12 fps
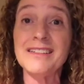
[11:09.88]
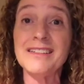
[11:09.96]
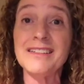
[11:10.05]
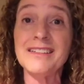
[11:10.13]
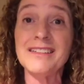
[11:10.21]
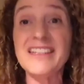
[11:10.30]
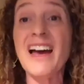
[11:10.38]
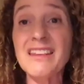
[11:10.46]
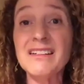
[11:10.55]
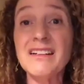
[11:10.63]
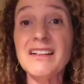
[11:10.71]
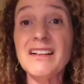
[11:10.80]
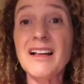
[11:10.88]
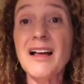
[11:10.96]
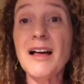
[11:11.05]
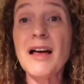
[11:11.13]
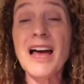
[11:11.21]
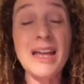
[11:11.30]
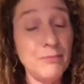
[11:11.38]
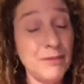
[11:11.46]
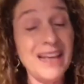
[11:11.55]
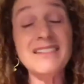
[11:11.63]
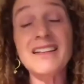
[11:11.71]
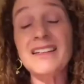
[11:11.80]
Feeling grief over
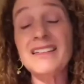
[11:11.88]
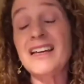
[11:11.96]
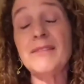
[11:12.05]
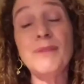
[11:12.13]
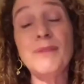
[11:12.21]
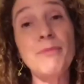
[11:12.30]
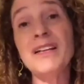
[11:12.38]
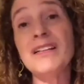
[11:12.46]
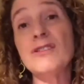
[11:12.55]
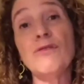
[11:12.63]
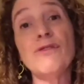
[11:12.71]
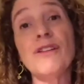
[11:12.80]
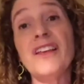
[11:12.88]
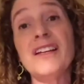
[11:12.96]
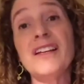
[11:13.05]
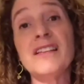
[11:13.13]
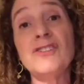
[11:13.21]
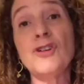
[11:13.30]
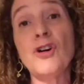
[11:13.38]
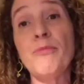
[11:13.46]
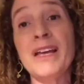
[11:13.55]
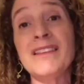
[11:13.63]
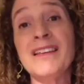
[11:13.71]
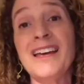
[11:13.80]
life and death. And as I said,
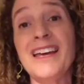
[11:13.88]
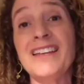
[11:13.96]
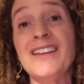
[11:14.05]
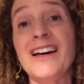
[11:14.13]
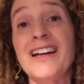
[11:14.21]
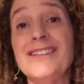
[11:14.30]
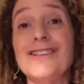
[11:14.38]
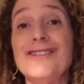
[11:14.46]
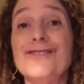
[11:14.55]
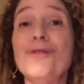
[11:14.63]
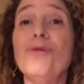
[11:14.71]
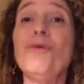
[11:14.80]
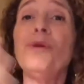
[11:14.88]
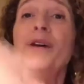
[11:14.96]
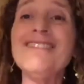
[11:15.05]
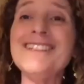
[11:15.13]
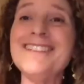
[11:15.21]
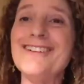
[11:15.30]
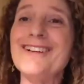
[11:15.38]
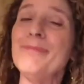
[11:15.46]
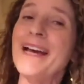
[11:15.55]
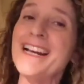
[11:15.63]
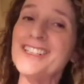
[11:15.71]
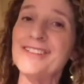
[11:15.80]
maybe it's over things that don't make the headlines.
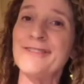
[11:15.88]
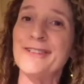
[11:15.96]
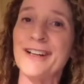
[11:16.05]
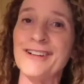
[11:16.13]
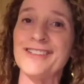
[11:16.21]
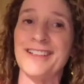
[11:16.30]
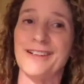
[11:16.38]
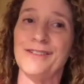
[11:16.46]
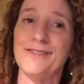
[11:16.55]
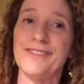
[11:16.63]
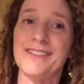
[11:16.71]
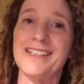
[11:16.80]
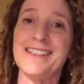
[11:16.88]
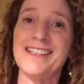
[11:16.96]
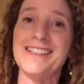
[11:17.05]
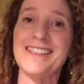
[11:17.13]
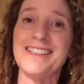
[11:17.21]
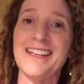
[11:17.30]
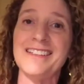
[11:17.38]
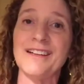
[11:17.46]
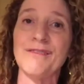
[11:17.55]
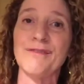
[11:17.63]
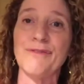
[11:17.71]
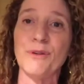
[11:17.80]
So where is our compassion for ourselves as
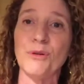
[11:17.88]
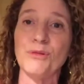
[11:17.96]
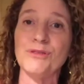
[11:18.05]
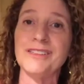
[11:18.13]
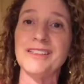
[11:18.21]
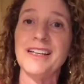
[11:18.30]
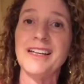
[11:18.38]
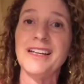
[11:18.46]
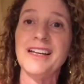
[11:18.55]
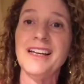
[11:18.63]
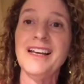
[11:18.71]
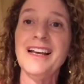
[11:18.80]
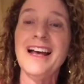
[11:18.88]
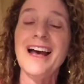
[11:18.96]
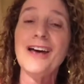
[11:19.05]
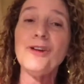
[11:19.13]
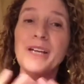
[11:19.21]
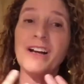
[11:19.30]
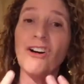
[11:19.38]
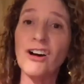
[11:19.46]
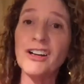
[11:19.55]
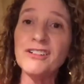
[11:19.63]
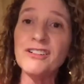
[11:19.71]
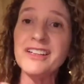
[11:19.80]
these days unfold? How do we
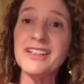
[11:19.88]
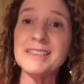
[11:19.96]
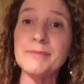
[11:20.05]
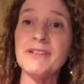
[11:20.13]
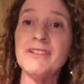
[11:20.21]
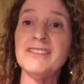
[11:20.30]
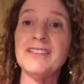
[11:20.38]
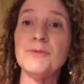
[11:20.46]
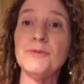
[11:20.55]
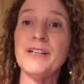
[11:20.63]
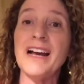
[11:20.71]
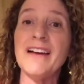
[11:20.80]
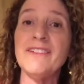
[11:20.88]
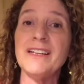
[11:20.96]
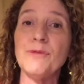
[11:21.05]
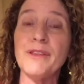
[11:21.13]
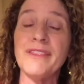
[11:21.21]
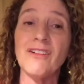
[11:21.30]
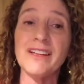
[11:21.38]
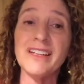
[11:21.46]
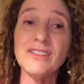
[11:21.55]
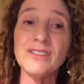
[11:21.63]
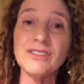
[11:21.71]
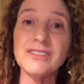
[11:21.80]
honor the experiences we're having without
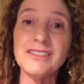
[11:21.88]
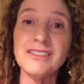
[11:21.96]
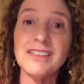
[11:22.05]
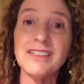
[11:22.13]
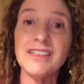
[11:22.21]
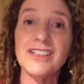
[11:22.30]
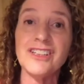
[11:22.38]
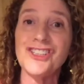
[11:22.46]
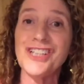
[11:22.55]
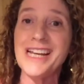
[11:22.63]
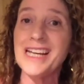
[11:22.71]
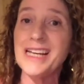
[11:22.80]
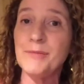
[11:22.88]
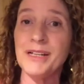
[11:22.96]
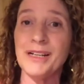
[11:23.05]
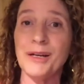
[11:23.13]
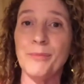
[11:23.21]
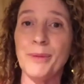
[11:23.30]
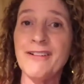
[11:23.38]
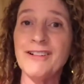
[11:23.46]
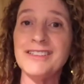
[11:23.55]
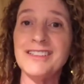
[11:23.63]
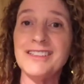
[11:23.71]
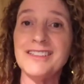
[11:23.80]
guilt, shame, and
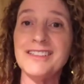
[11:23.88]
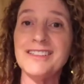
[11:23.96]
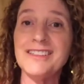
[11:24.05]
comparisons?